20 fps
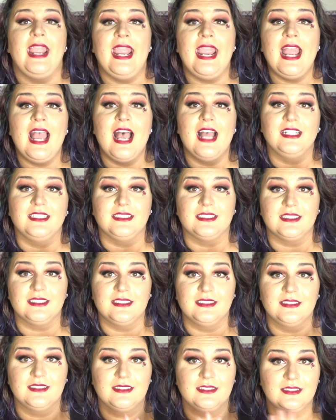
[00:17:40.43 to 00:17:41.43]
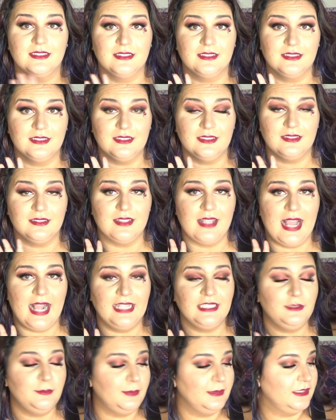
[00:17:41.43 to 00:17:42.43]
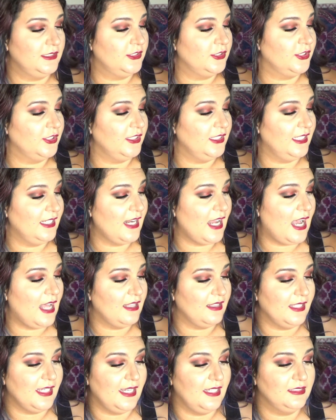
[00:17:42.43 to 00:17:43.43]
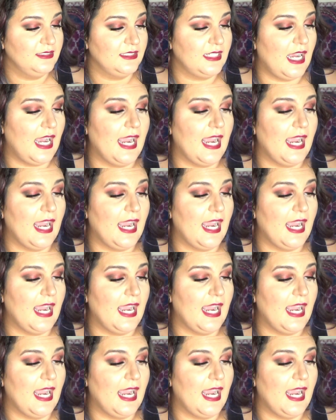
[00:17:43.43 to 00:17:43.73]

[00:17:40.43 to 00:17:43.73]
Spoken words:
And last but certainly not least,